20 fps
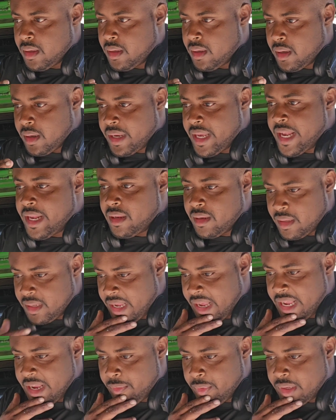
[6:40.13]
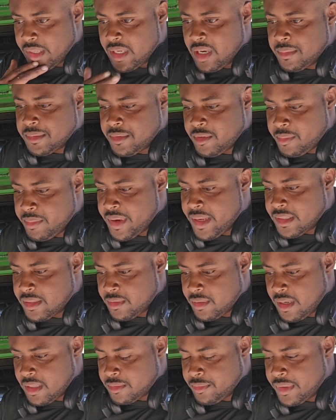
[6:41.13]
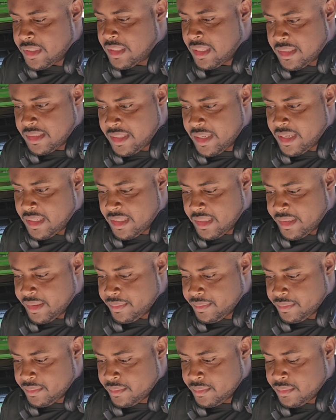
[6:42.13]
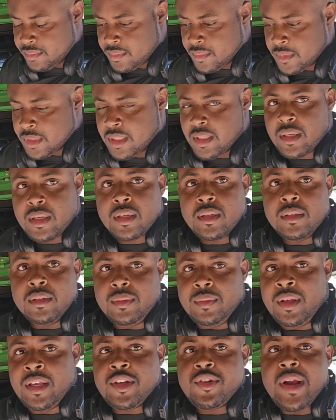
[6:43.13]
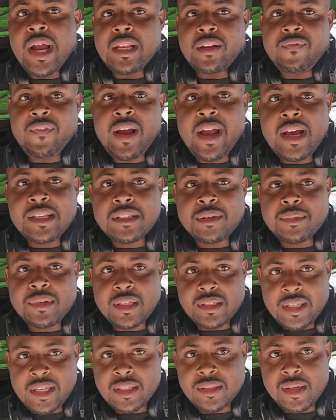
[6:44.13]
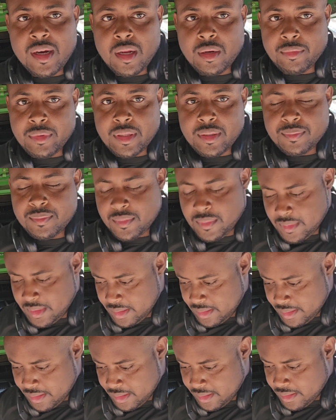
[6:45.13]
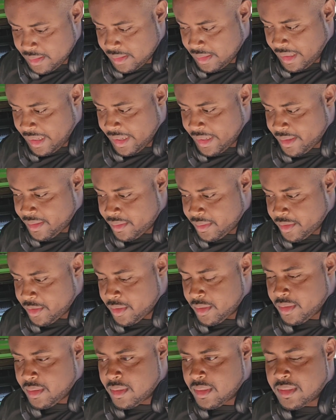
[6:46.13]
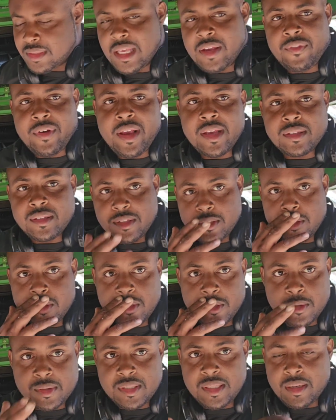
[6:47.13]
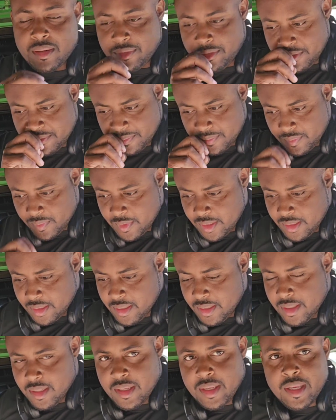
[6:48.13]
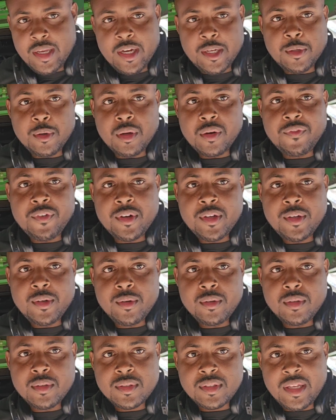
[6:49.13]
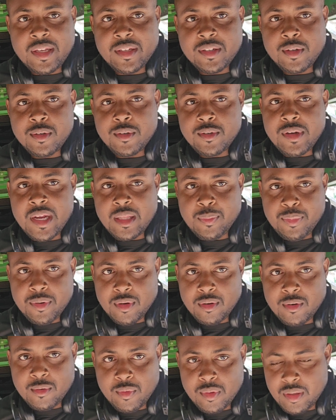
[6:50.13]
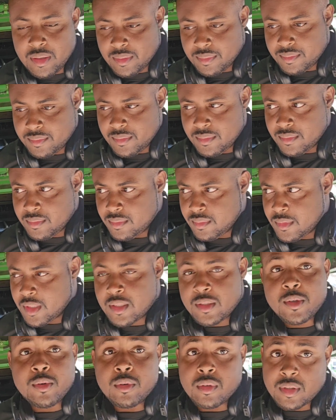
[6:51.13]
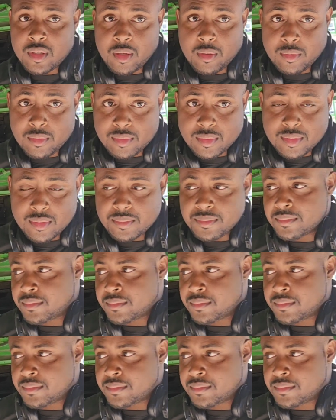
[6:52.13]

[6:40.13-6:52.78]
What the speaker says: ahead of the game when it comes to humidity, because the reason I said that, you have to find something that's heat tolerant. Like, say for instance, yourself. In order for you to stay cool, you have to put on what? Cooler clothes.